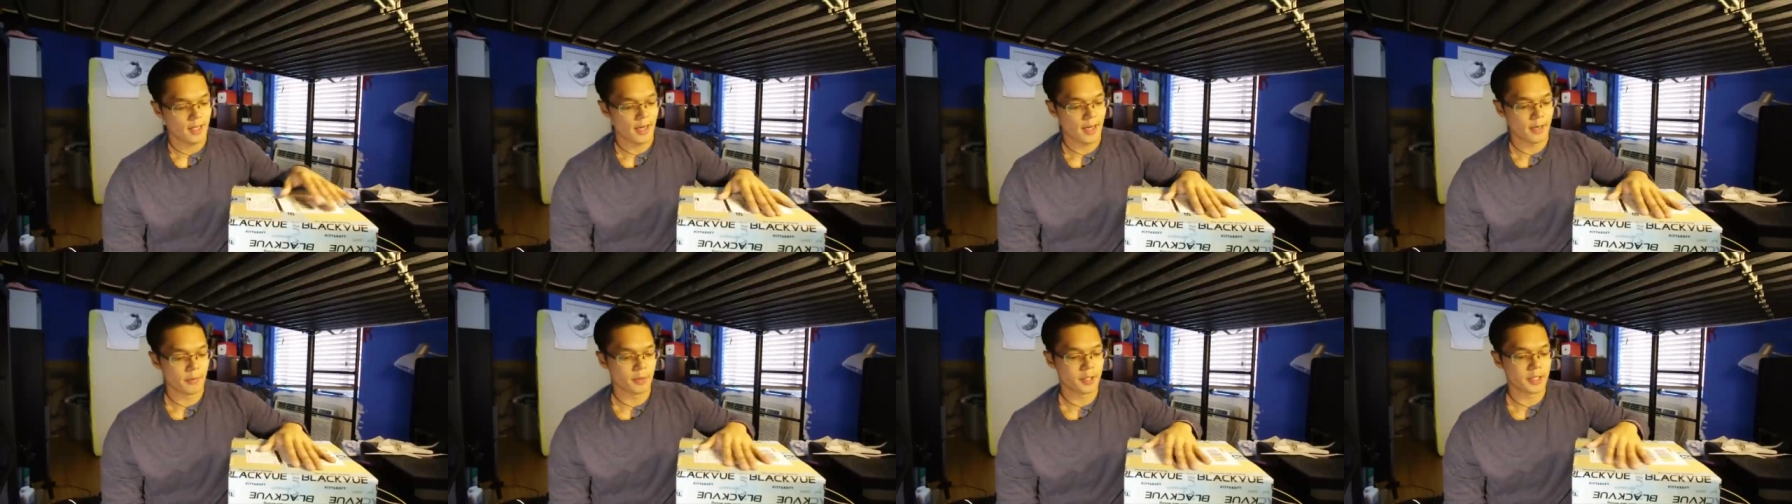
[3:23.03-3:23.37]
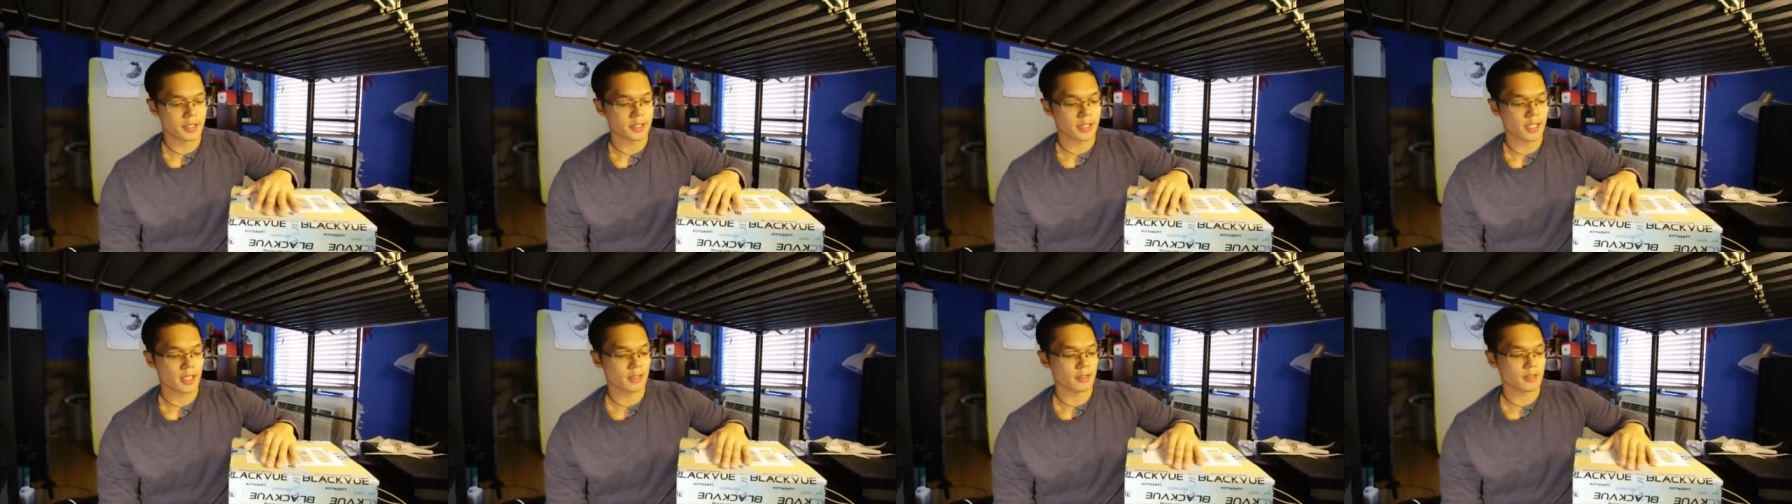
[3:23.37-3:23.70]
I
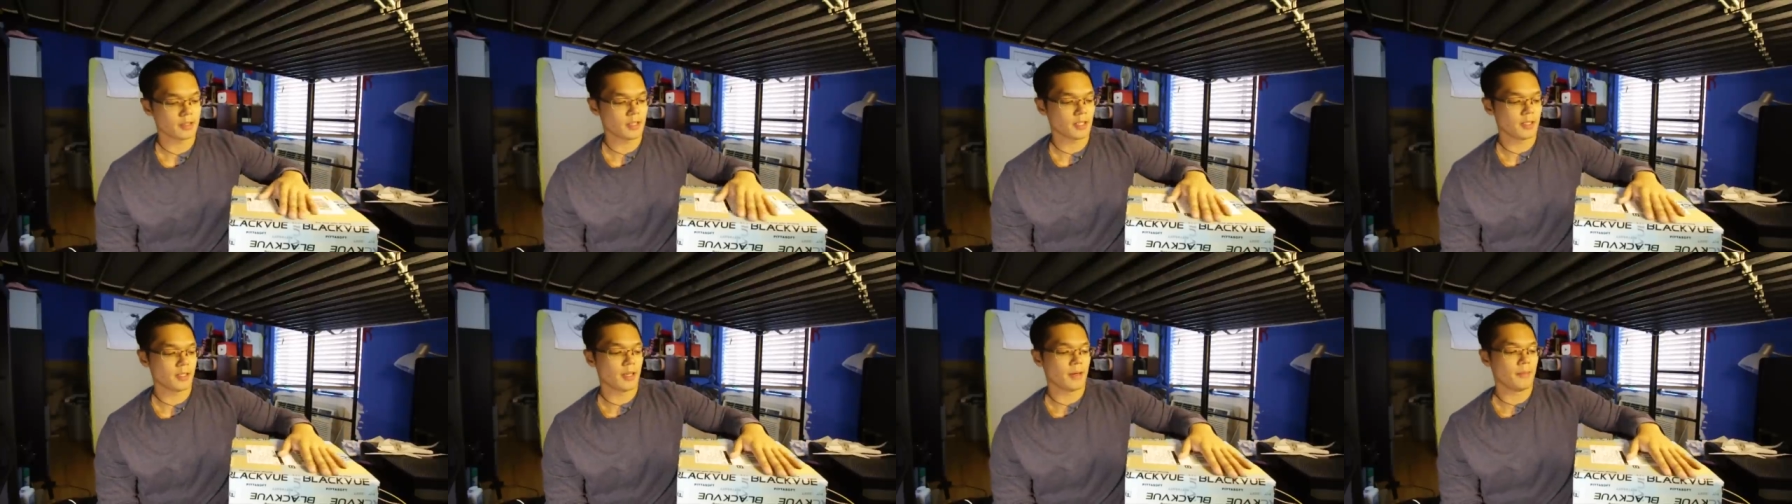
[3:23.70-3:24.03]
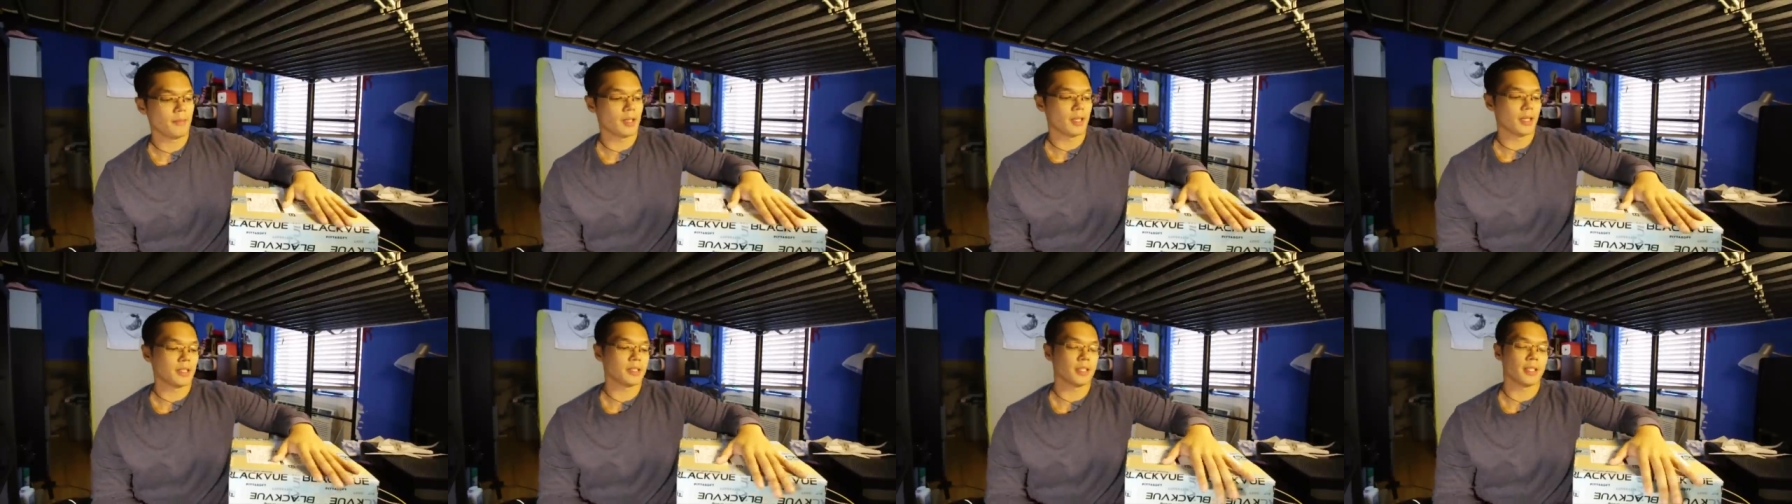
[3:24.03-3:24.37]
reached out to
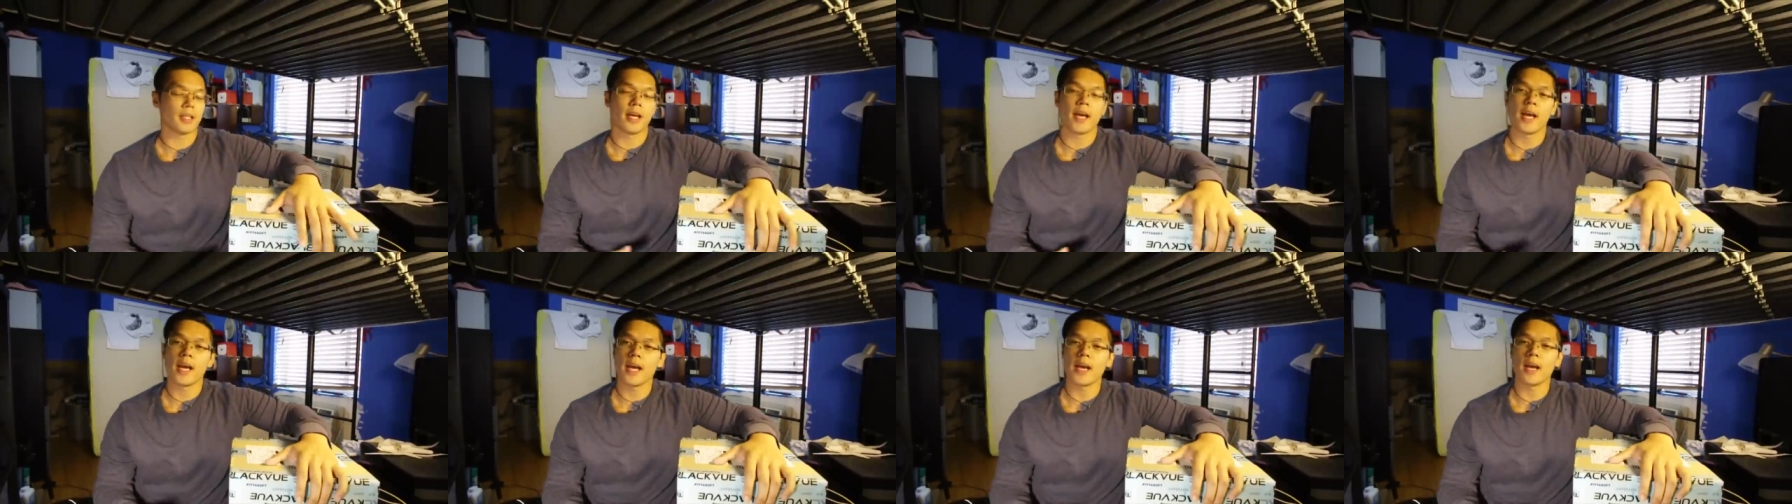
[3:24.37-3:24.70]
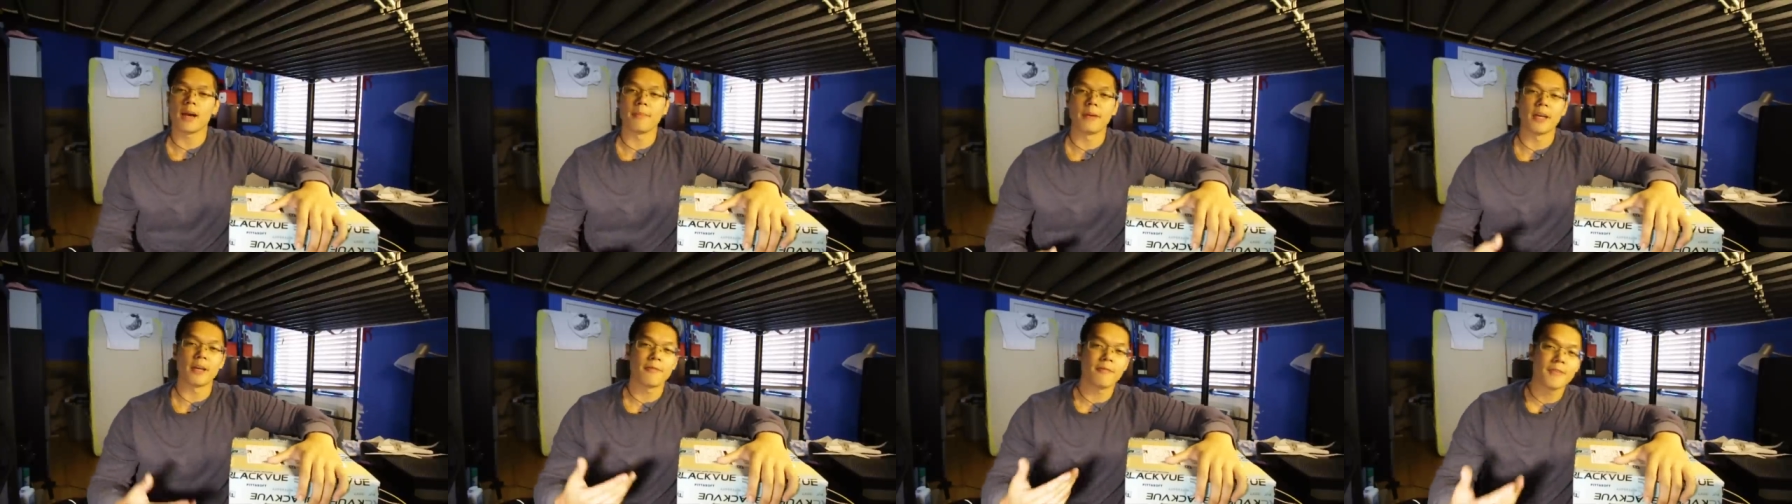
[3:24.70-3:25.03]
them and I said, hey,
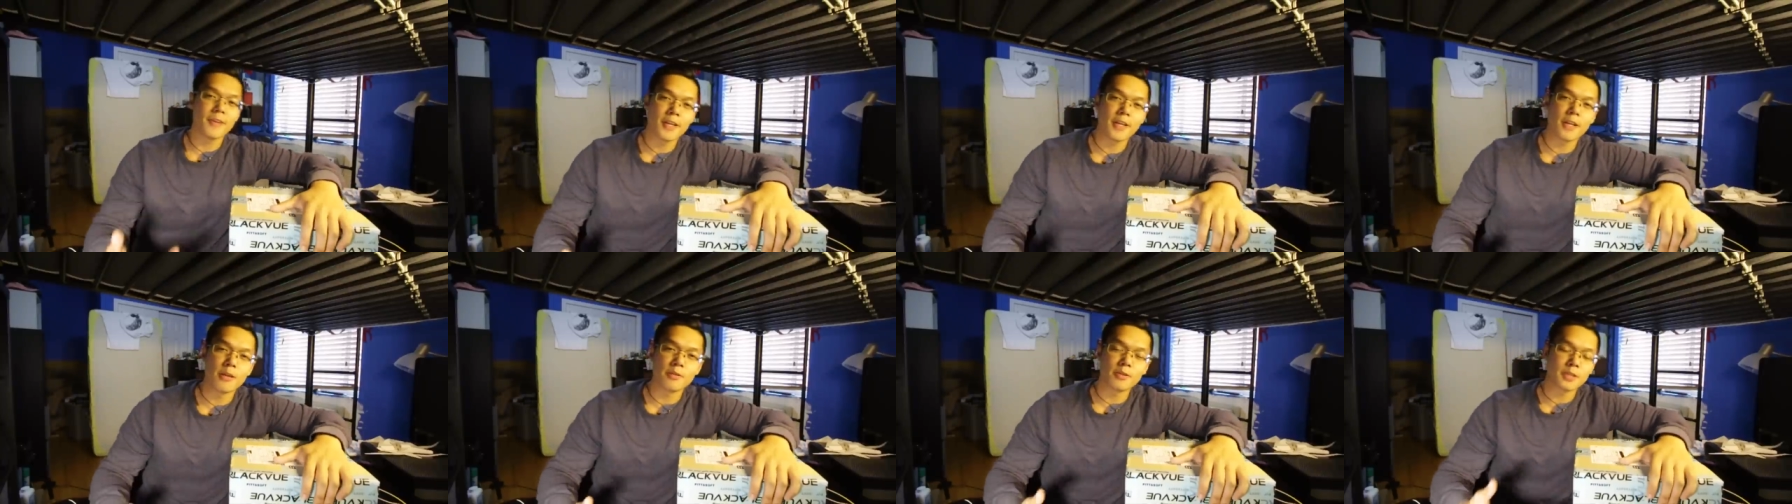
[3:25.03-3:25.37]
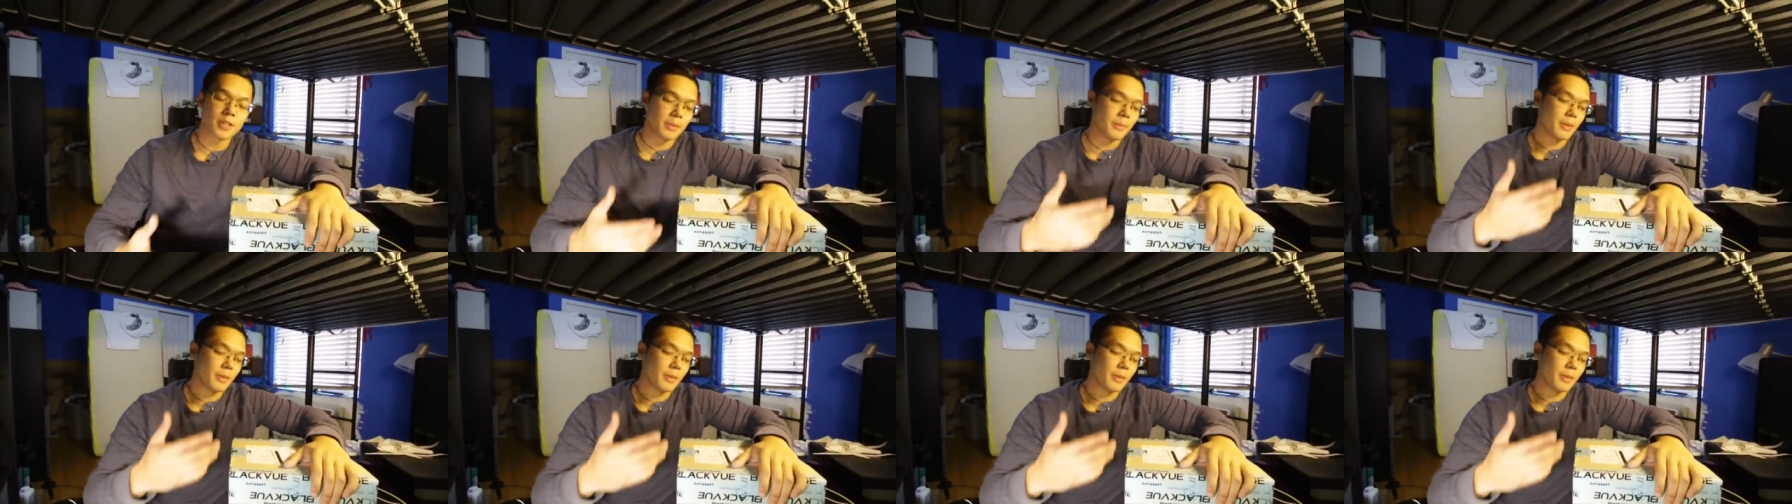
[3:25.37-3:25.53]
I make videos.